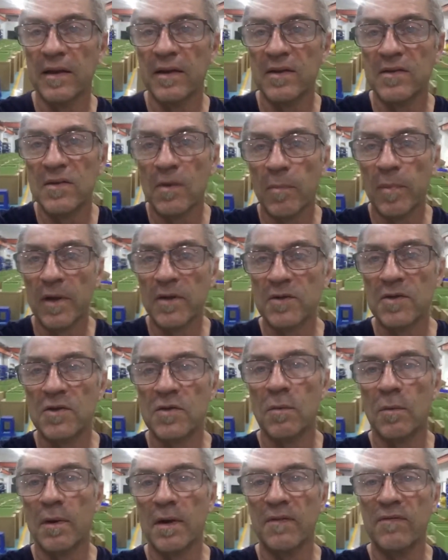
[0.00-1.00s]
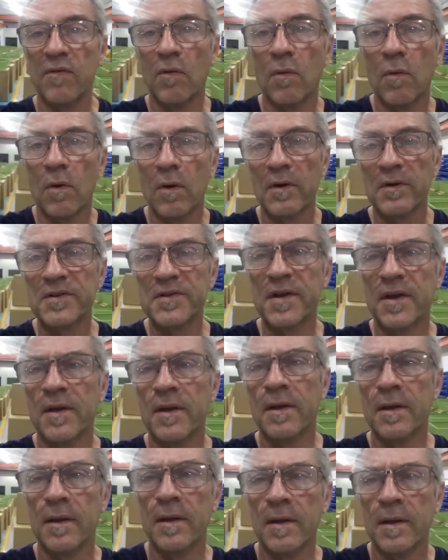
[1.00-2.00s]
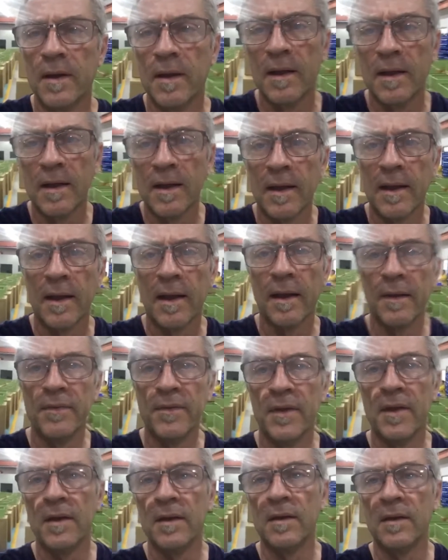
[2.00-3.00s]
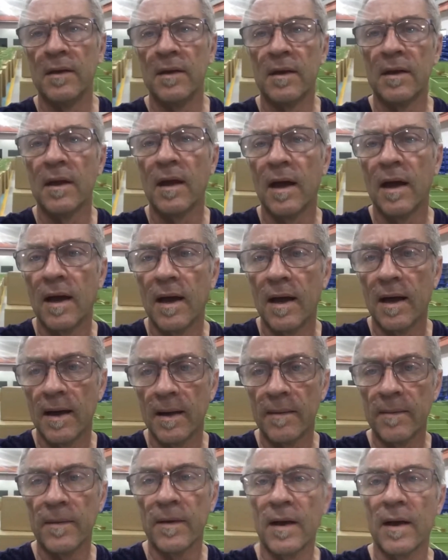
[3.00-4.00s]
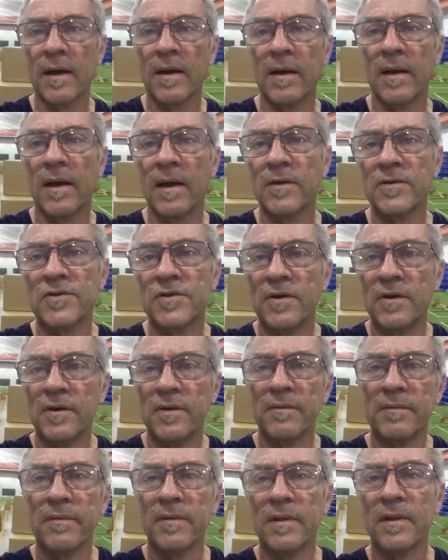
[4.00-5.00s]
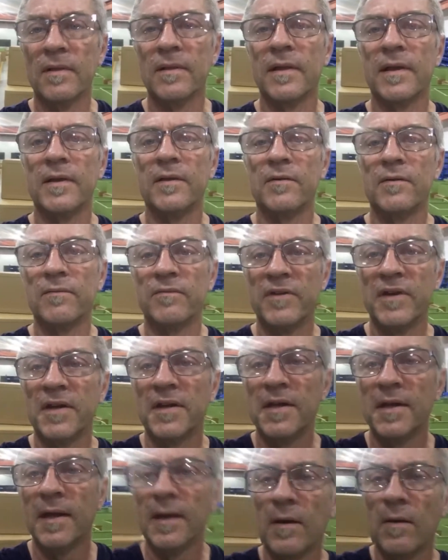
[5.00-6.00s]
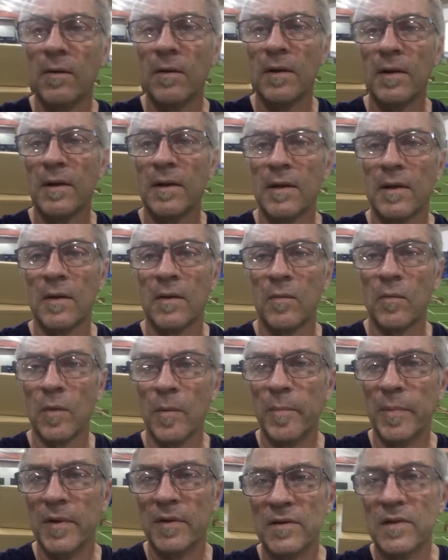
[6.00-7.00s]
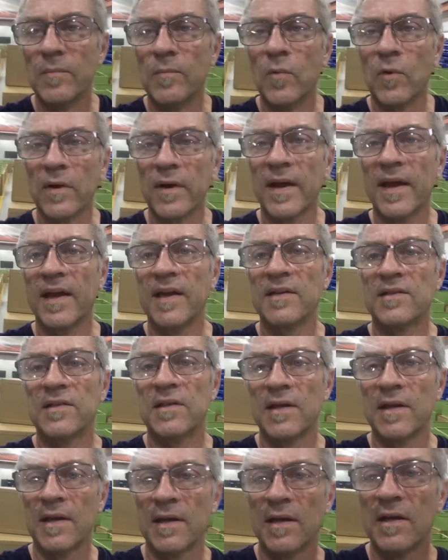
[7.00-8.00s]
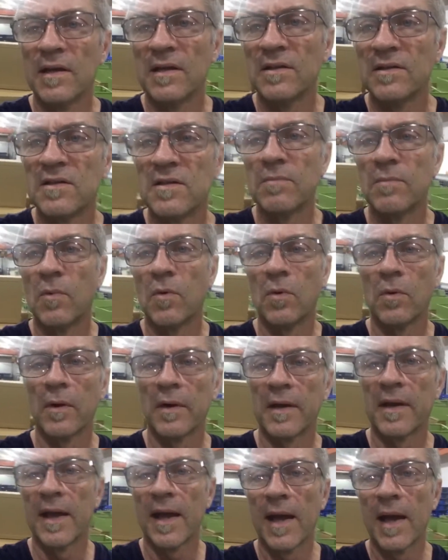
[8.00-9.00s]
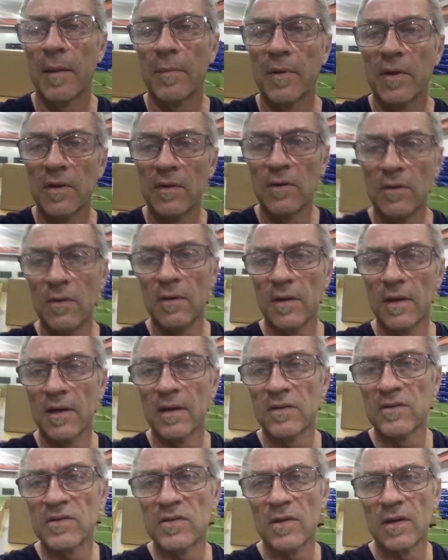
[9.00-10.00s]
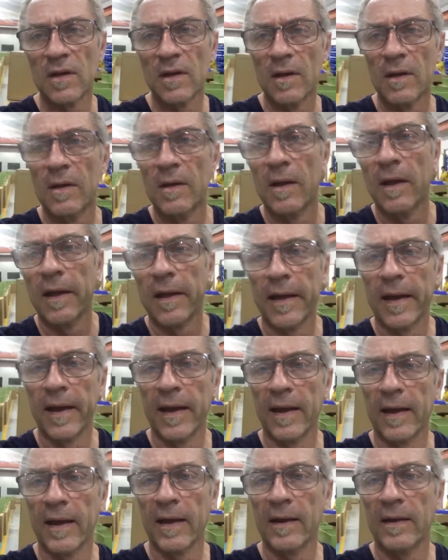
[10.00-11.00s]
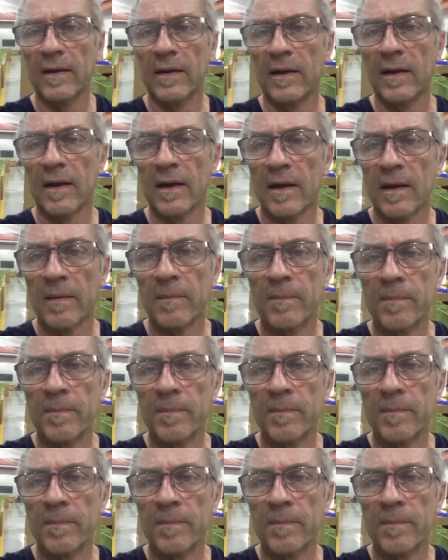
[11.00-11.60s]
a bunch of 24s and then uh, I'll show you a later video. We're building more 18s, more cabbing units, and uh,